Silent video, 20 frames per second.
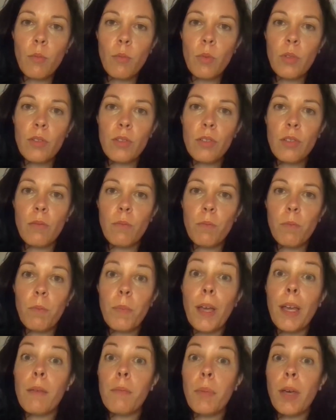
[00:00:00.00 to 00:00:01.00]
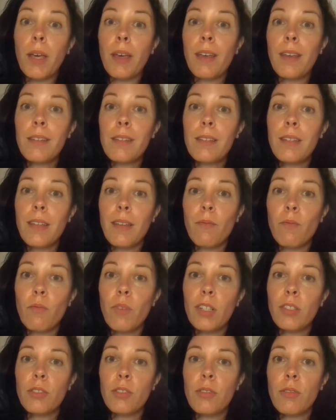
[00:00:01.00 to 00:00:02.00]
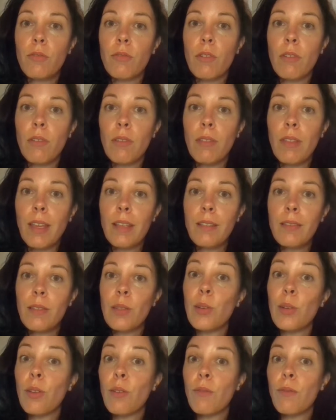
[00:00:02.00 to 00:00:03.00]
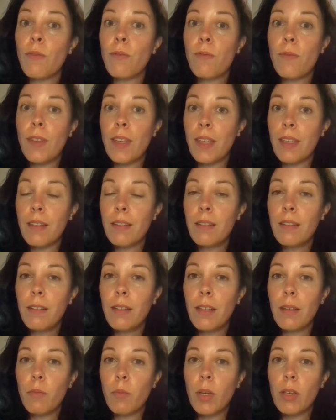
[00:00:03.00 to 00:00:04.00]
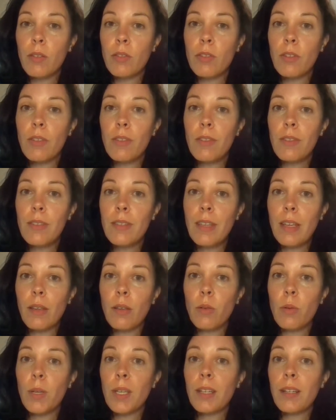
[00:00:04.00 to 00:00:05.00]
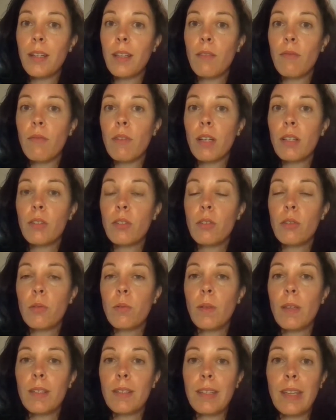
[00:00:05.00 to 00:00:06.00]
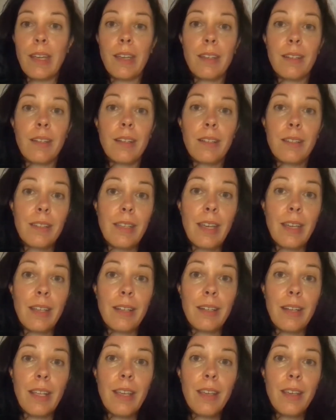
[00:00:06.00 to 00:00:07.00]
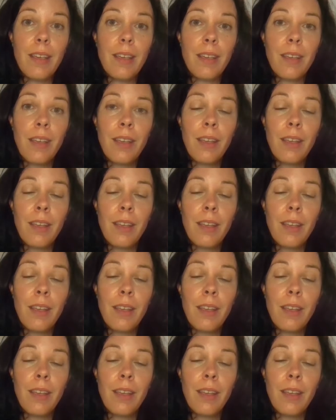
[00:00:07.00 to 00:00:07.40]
want to bypass and rush through things and not feel emotions and quickly rush to a technique